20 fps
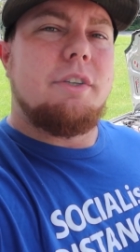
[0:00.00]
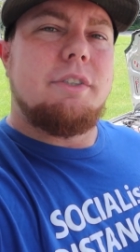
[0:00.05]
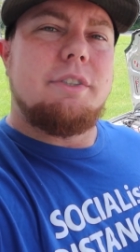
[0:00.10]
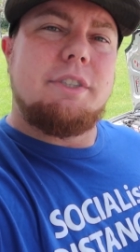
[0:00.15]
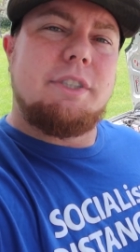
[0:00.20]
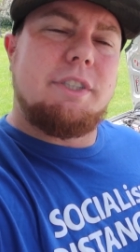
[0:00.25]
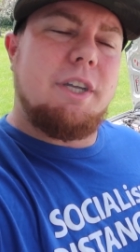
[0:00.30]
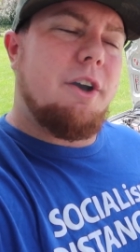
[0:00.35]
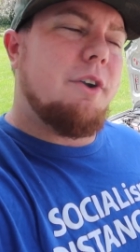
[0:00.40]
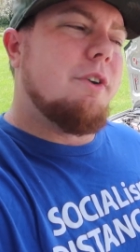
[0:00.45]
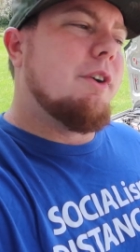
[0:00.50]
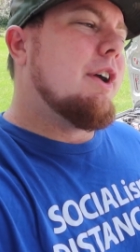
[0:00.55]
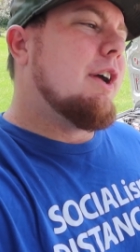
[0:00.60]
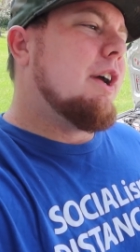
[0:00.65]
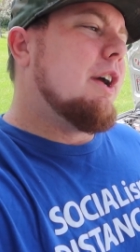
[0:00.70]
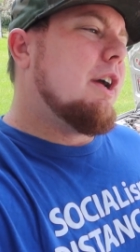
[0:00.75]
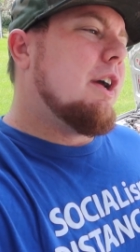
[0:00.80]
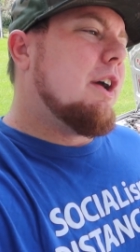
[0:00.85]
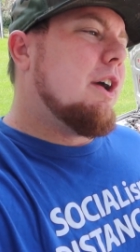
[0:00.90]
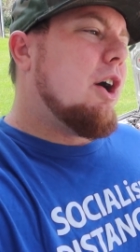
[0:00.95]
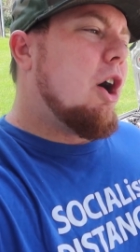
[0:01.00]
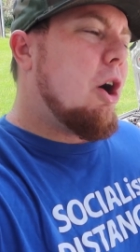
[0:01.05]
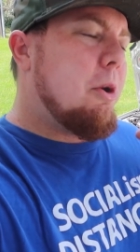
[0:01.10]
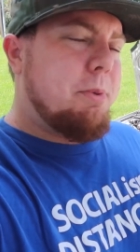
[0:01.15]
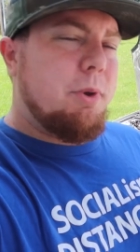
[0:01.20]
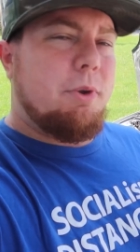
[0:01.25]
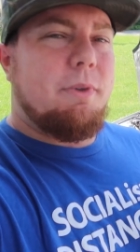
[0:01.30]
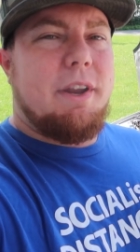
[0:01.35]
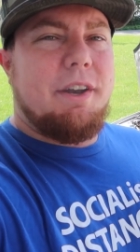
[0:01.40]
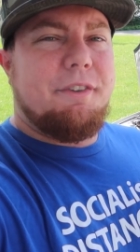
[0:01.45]
So hope
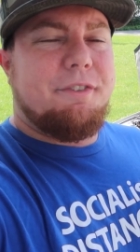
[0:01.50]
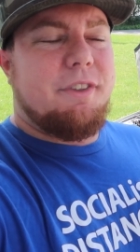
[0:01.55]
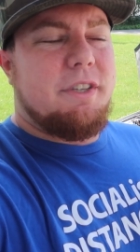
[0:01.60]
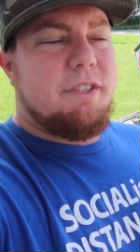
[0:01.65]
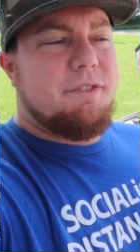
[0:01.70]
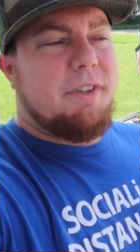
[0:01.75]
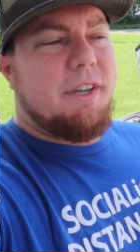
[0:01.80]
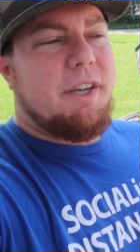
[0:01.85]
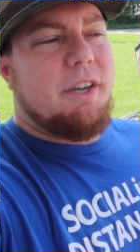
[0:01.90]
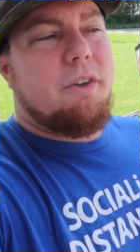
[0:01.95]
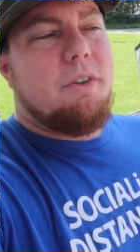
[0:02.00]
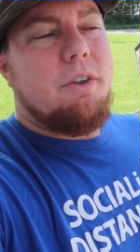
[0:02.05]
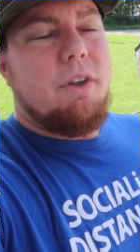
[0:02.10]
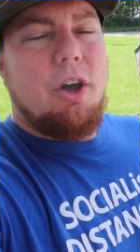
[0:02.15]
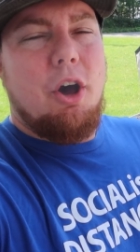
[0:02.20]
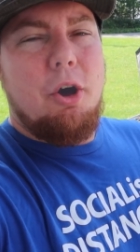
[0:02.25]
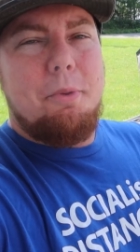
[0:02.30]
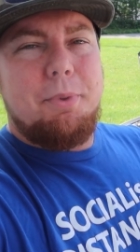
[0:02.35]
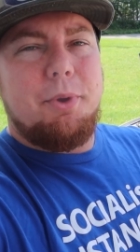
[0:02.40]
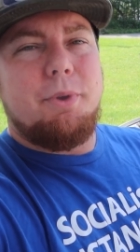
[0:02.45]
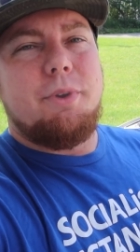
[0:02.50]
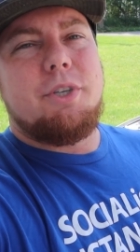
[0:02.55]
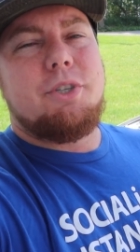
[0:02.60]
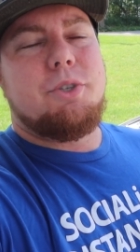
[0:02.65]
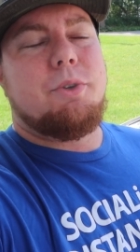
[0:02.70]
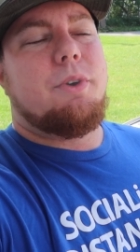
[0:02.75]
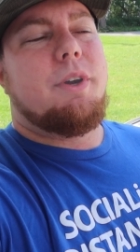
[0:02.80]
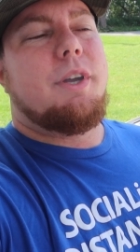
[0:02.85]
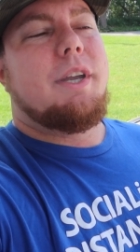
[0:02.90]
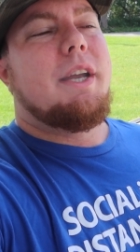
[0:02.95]
you're ready for this video, hope you
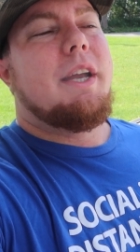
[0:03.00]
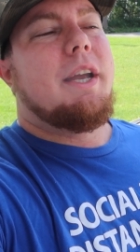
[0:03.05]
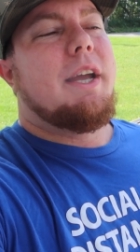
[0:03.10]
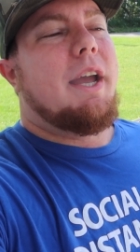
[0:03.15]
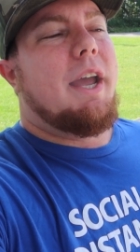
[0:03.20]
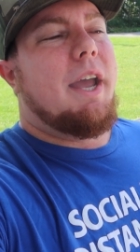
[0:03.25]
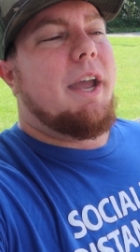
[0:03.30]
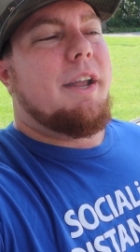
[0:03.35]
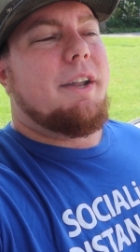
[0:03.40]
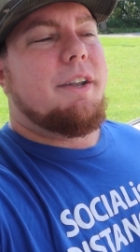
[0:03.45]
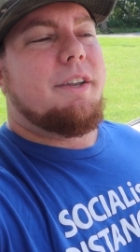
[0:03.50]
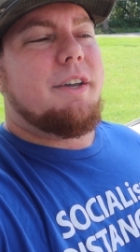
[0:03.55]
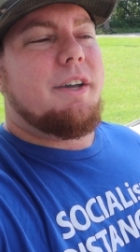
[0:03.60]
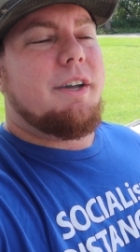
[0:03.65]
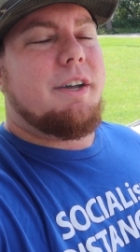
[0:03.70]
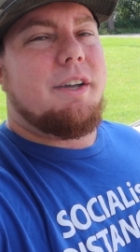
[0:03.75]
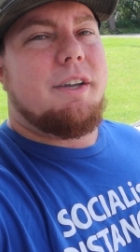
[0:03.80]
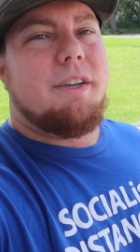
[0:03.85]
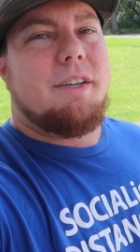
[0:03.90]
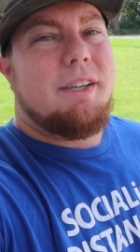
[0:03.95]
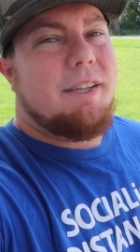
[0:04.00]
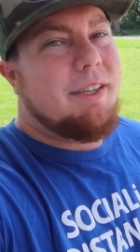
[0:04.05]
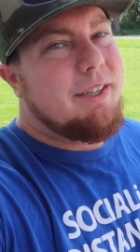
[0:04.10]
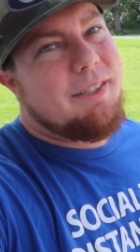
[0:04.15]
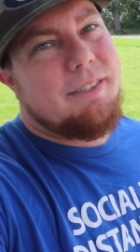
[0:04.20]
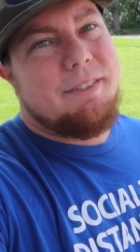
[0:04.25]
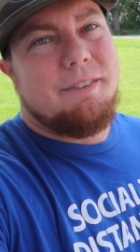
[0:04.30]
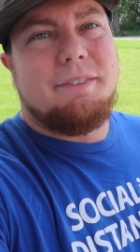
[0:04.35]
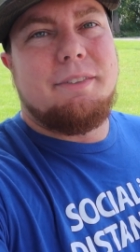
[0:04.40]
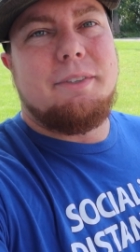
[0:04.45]
enjoy, and
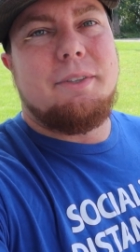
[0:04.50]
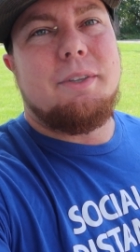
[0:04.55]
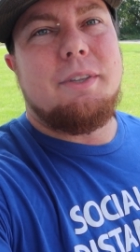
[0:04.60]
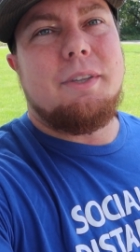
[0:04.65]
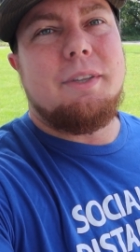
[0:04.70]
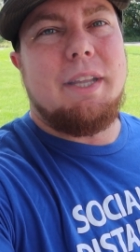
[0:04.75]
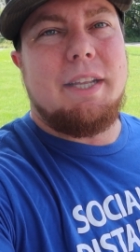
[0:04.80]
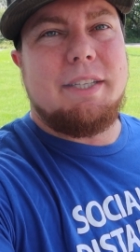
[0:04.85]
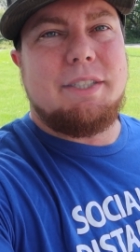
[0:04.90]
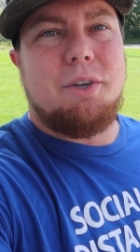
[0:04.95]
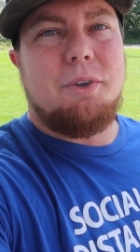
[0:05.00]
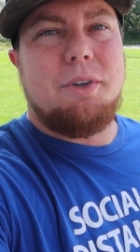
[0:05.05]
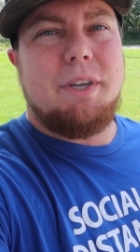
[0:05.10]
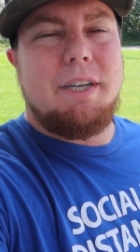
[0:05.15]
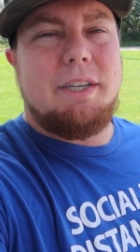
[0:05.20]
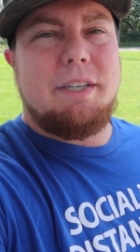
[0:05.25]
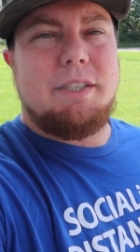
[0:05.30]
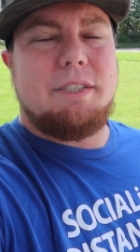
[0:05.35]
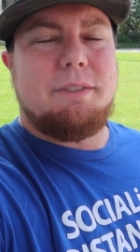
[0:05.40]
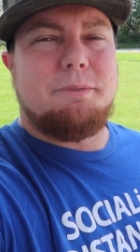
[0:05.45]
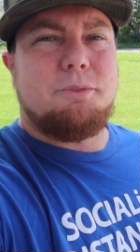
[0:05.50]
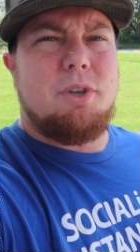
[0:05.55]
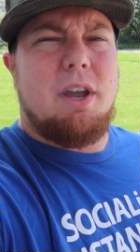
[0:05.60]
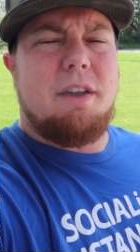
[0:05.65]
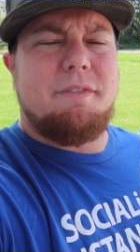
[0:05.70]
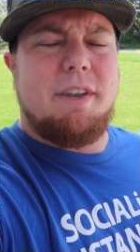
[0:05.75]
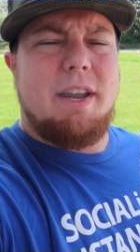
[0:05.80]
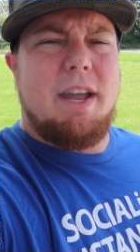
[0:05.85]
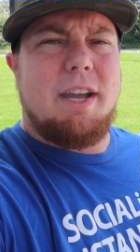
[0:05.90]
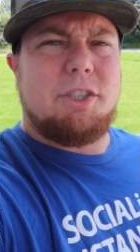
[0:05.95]
let's go get into some
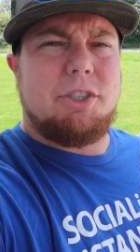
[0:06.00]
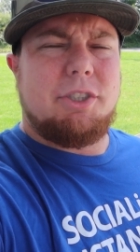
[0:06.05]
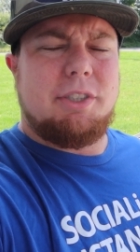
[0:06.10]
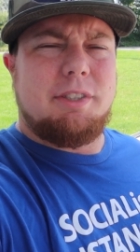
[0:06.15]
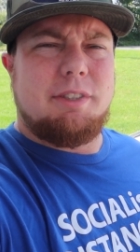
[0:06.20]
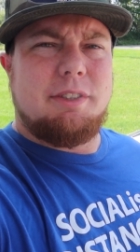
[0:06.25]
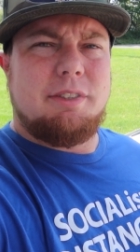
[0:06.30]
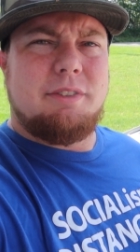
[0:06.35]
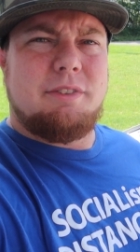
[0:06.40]
driving action.